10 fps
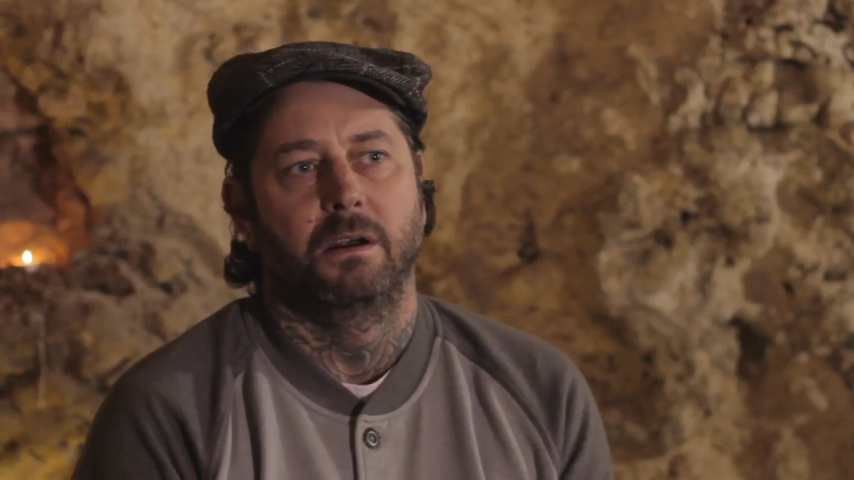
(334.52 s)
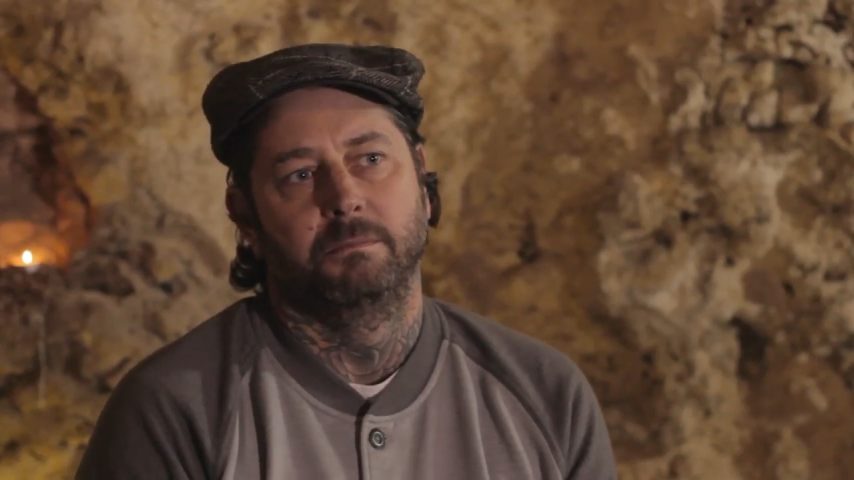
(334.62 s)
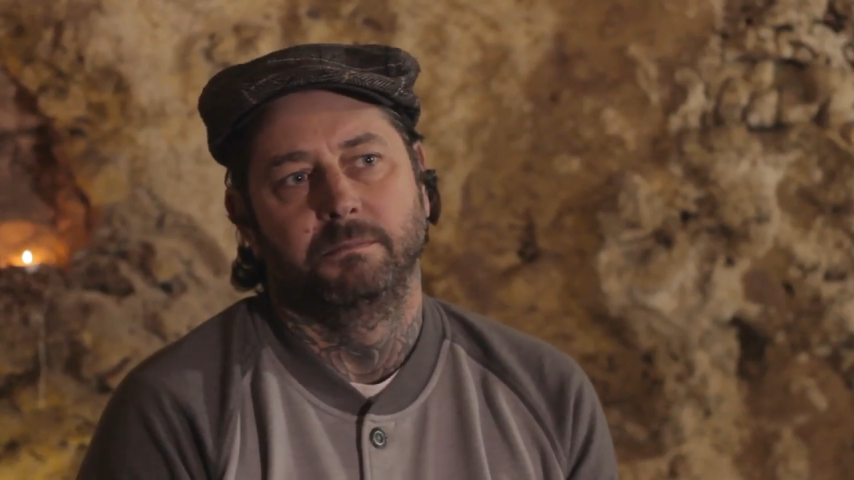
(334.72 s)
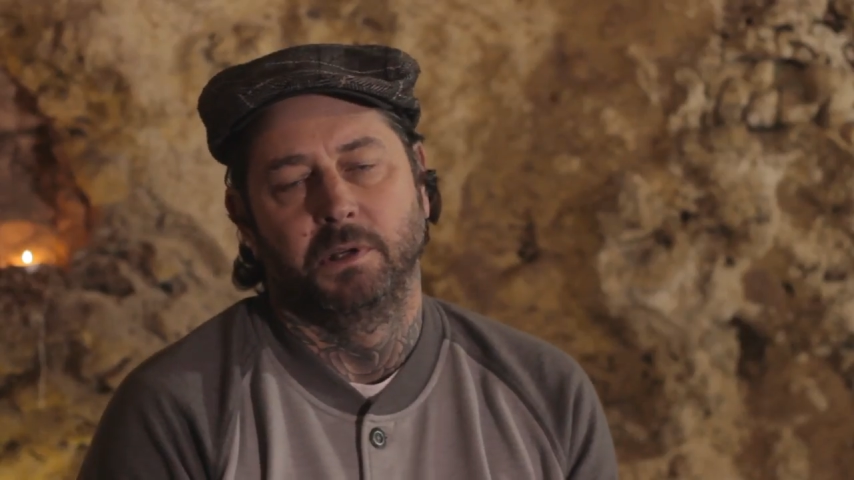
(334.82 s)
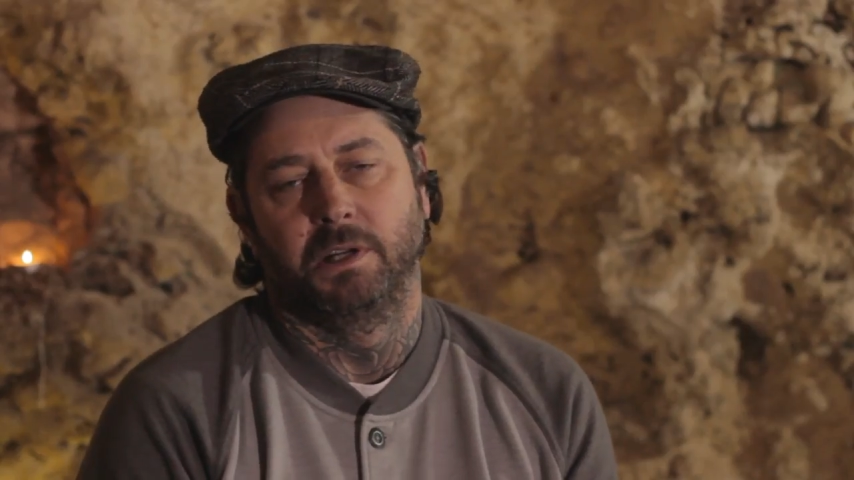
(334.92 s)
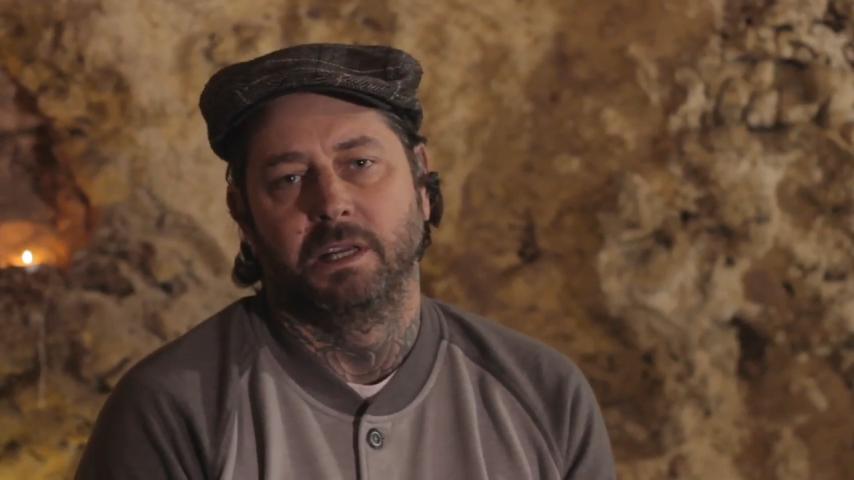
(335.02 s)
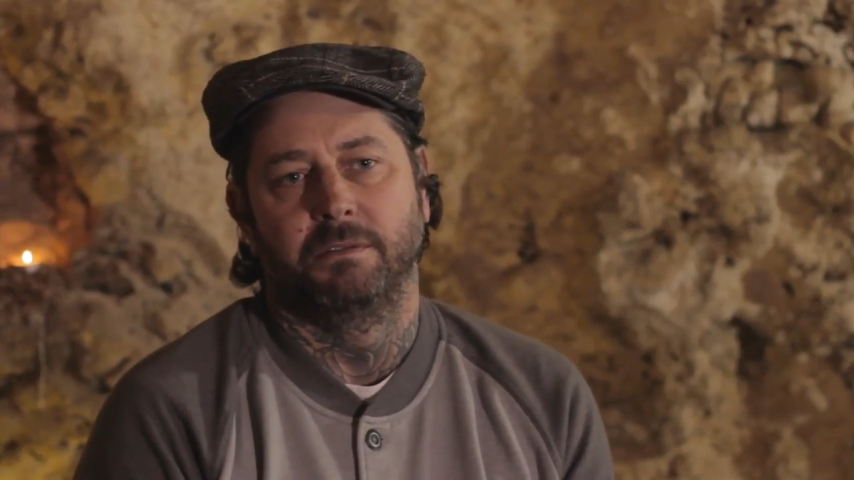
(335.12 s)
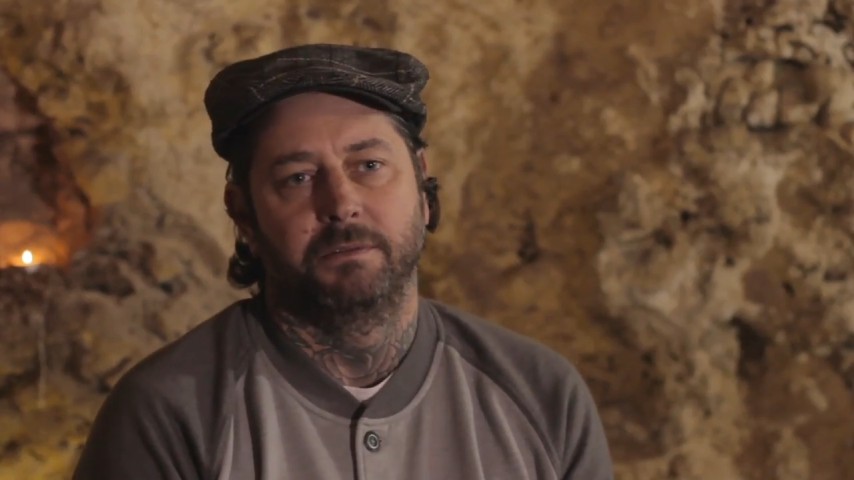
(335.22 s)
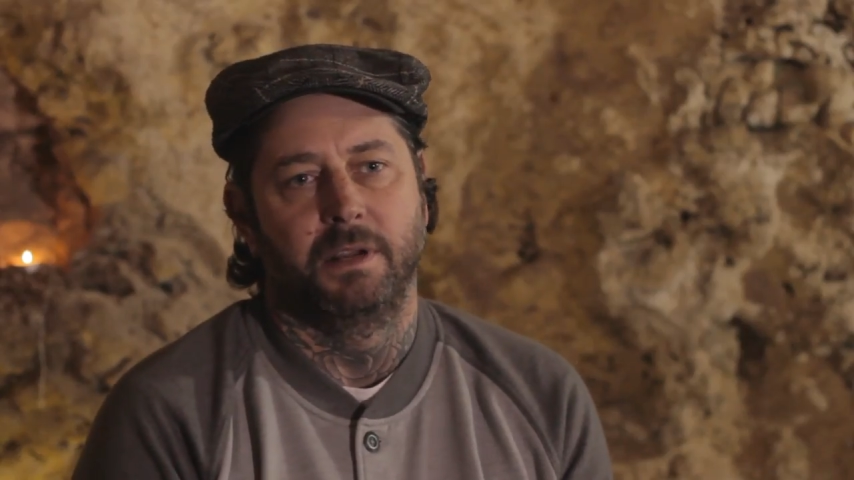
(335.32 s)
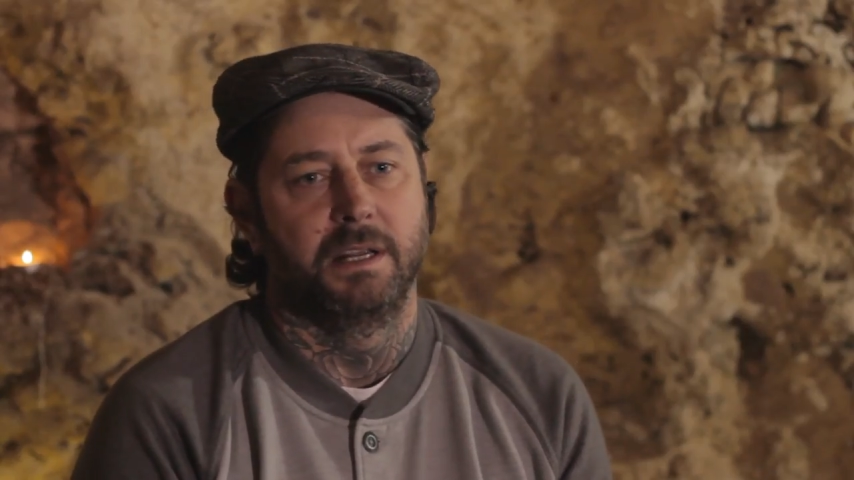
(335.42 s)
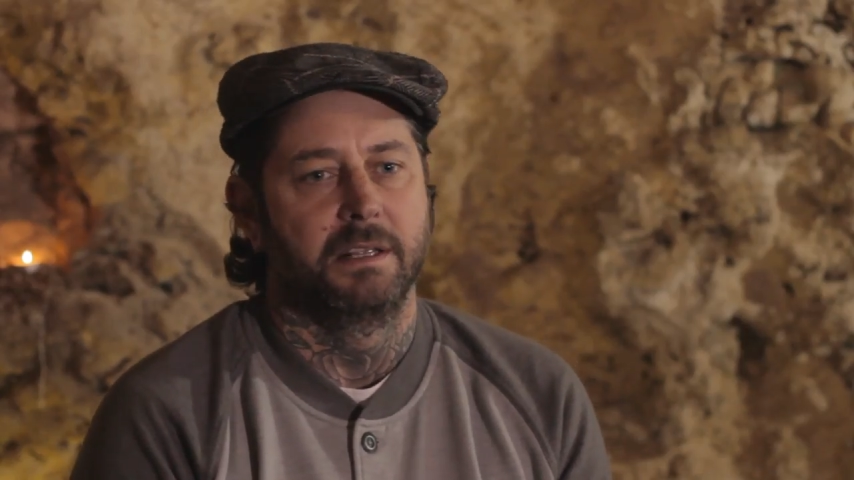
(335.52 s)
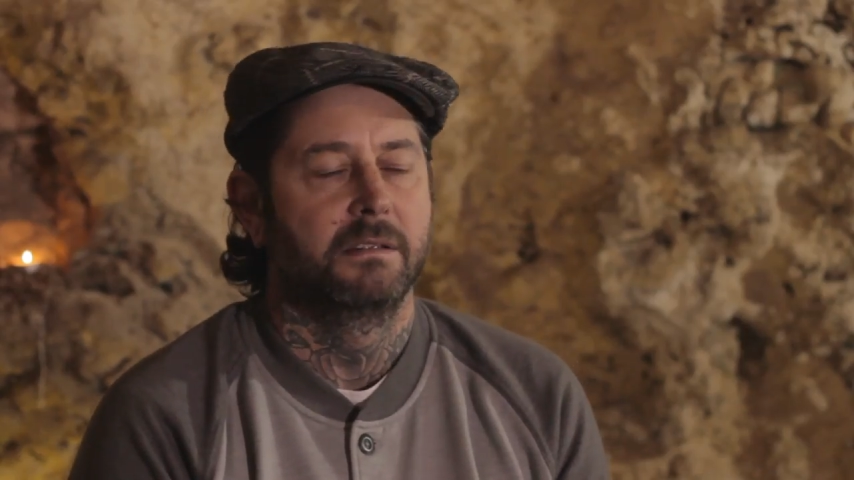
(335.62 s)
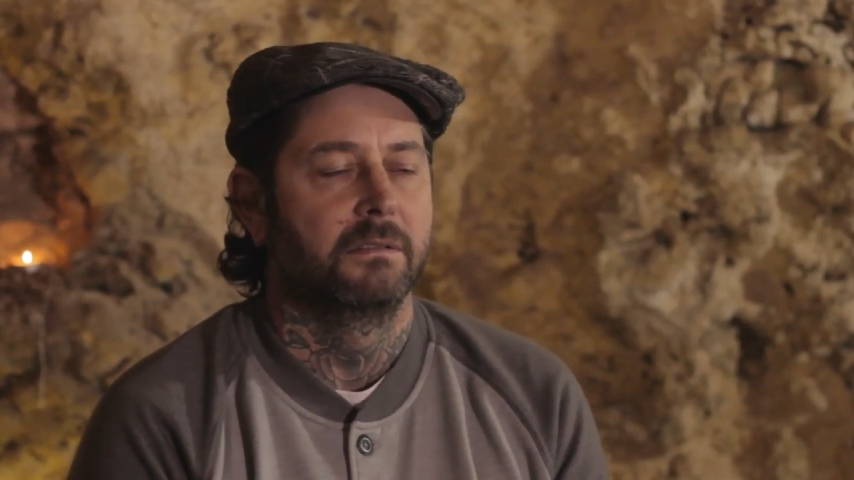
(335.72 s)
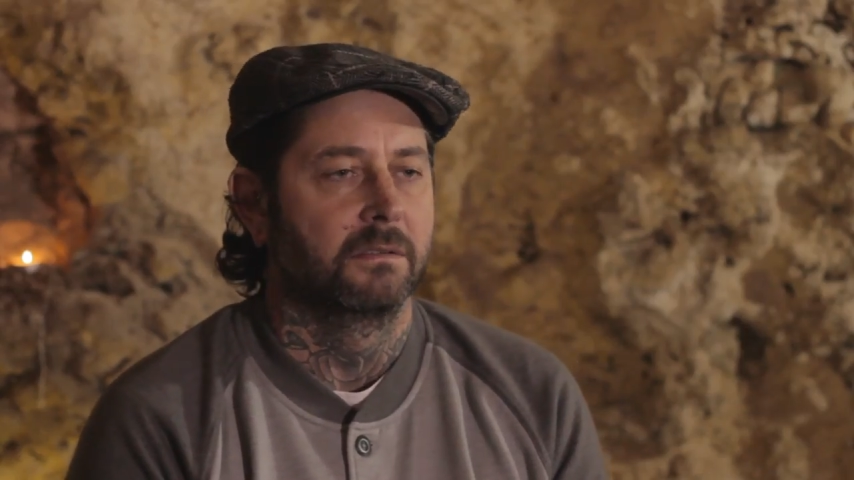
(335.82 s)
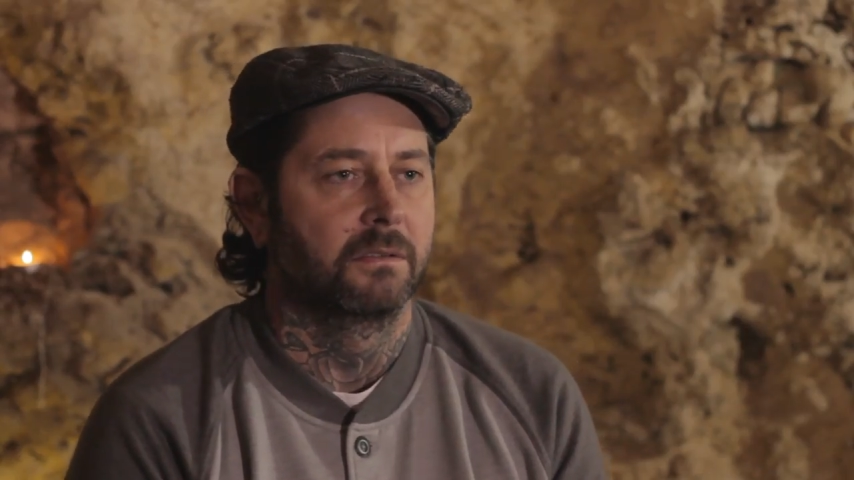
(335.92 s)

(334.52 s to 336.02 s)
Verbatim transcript: I believe any